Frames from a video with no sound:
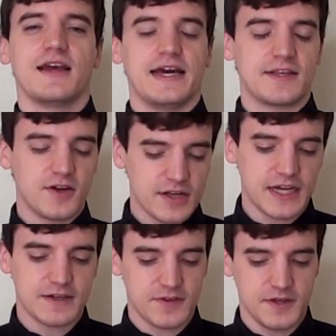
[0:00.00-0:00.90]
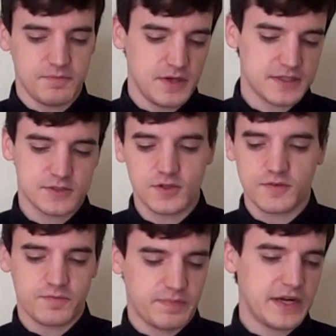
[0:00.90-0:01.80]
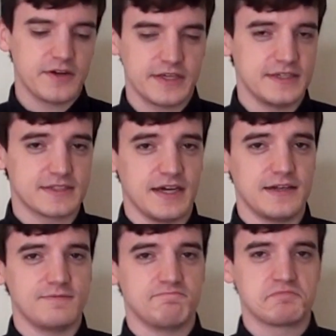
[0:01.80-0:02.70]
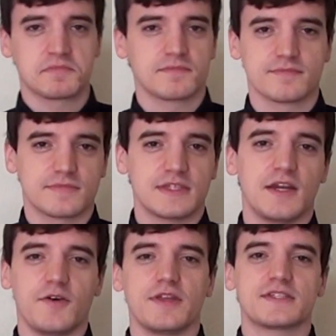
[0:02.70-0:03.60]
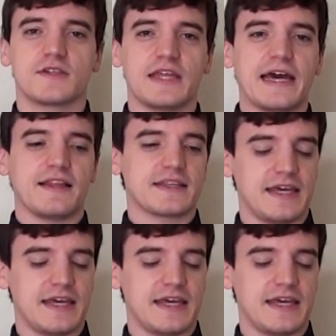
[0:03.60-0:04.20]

And they're all kind of a sort of parodies on, this or that.